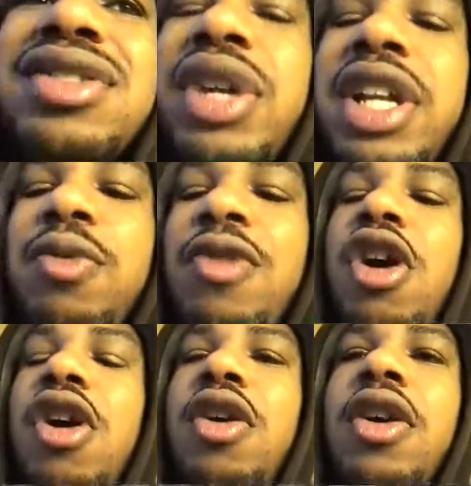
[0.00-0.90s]
treated
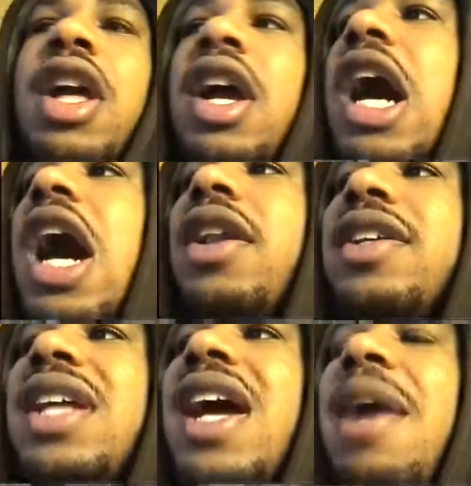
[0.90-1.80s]
wrong all
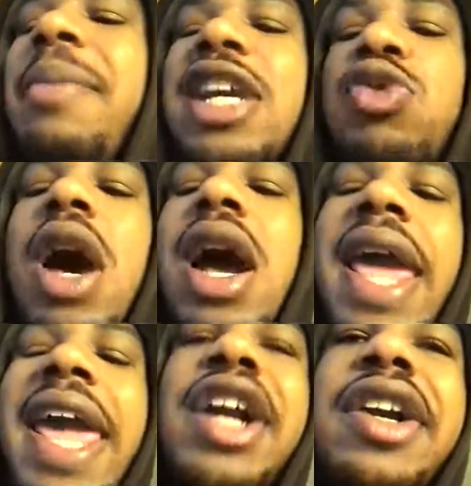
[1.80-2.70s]
this time, and that's why our
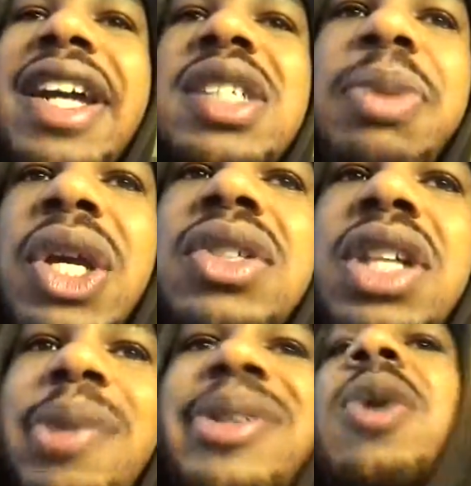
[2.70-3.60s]
anger has built
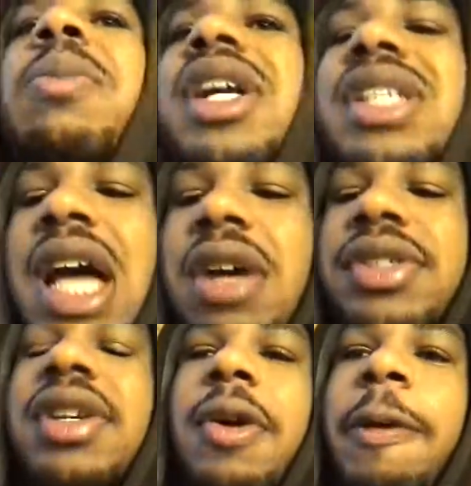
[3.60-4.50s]
up so much
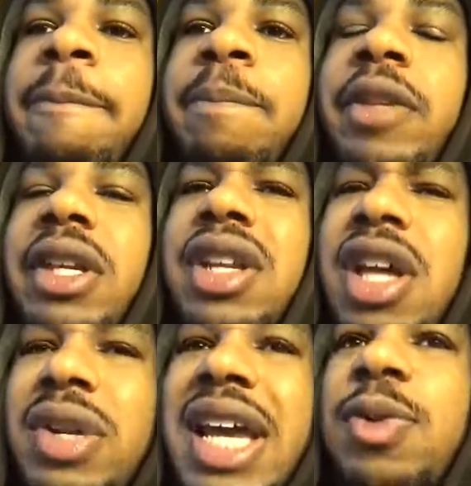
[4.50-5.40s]
also. You
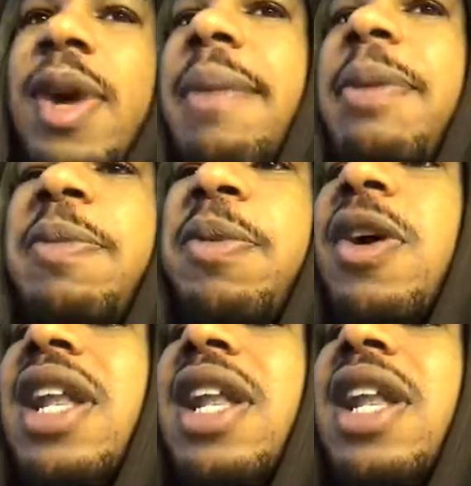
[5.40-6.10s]
know, that's why people